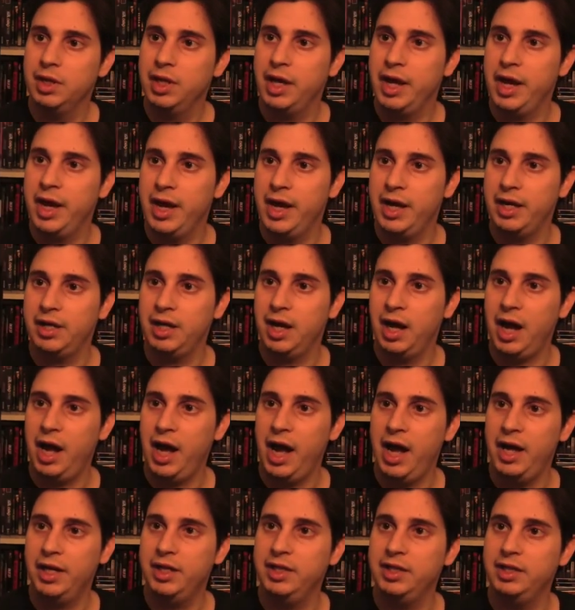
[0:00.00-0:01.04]
And
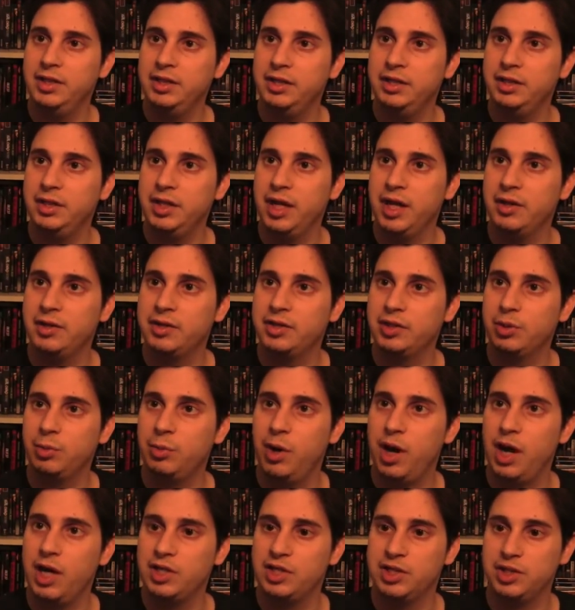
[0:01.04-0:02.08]
I didn't get to
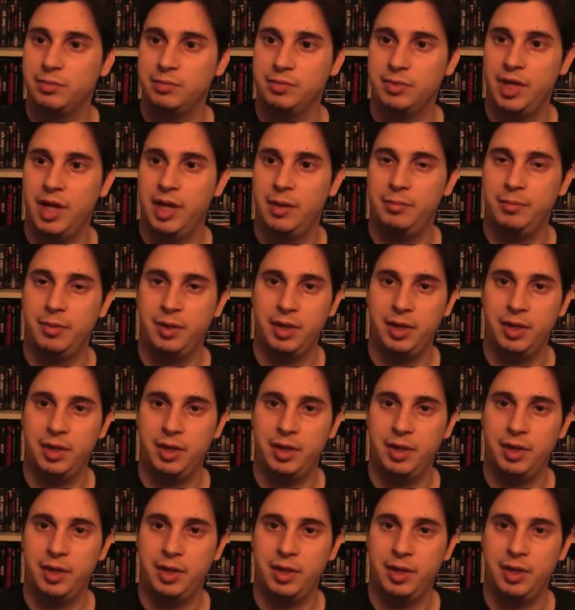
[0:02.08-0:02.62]
watch them yet,